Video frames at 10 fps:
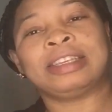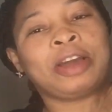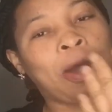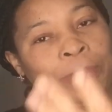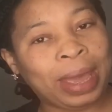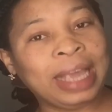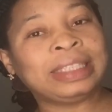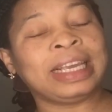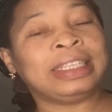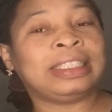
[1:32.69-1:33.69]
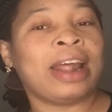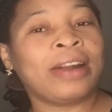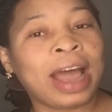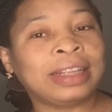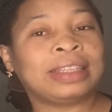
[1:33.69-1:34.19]
comment,
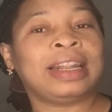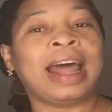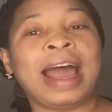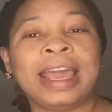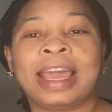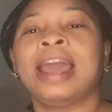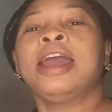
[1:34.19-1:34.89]
interact, like.